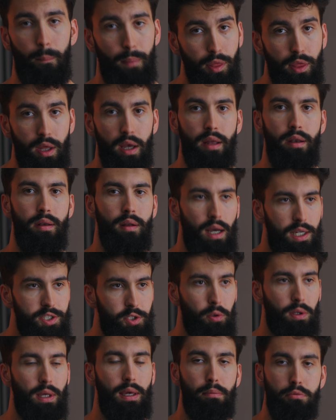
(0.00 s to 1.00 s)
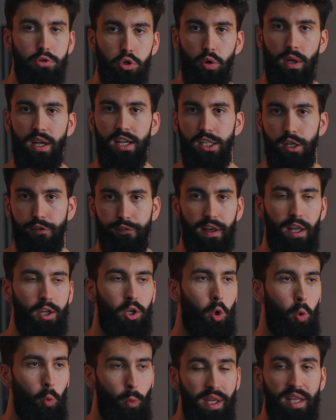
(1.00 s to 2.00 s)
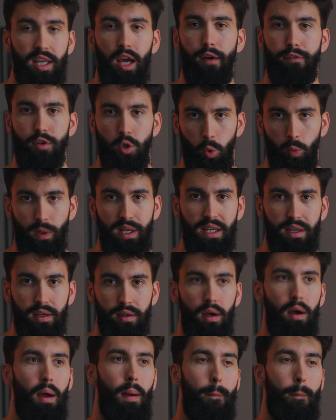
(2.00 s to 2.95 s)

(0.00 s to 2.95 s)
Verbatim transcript: But then, as you keep training to failure week after week,